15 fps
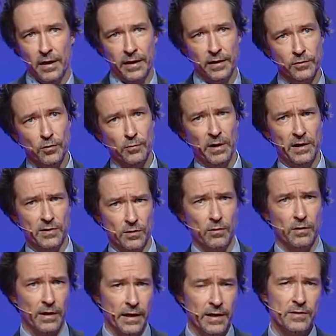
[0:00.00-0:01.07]
incubates all
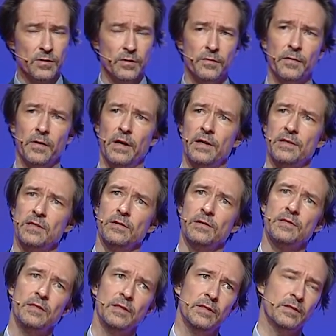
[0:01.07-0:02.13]
kinds of
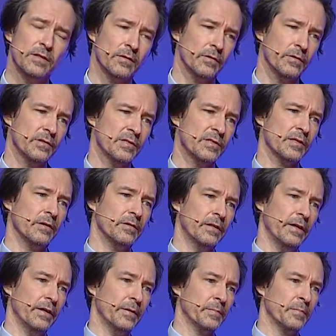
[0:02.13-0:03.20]
DLT technologies out
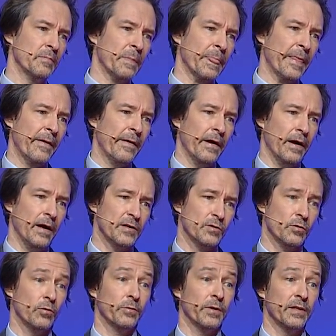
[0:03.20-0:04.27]
there. It's
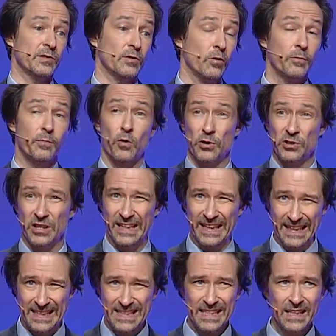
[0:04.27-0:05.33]
called Project
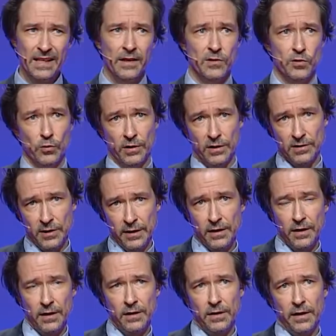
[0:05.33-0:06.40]
Indy, so you can take
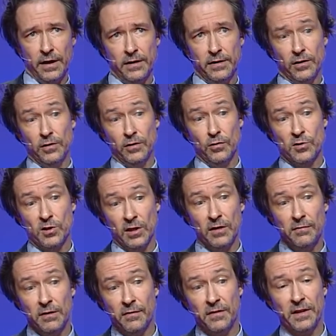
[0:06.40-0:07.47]
it and you can use it
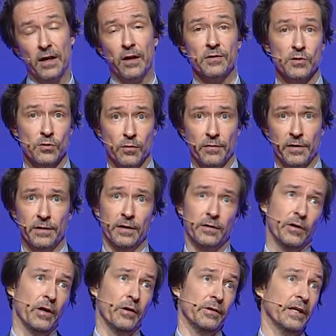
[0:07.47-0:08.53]
even without Sovereign in
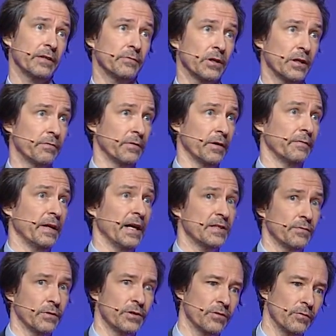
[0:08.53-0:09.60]
your own network if
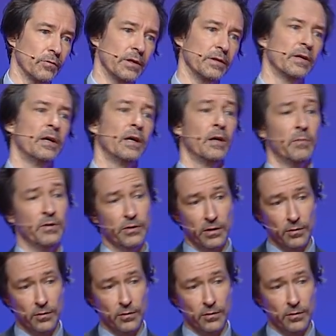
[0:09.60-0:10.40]
that's what you want. But you